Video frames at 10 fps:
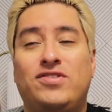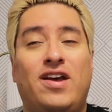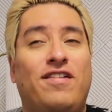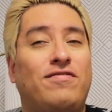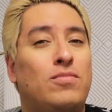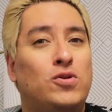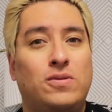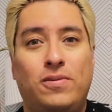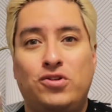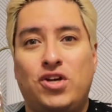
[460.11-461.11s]
to have
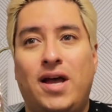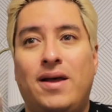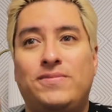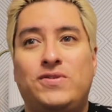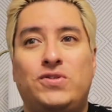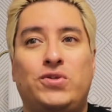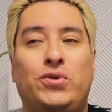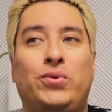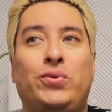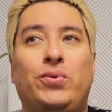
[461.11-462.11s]
multiple jobs
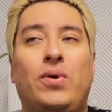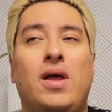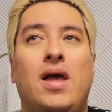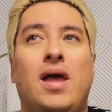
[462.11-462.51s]
to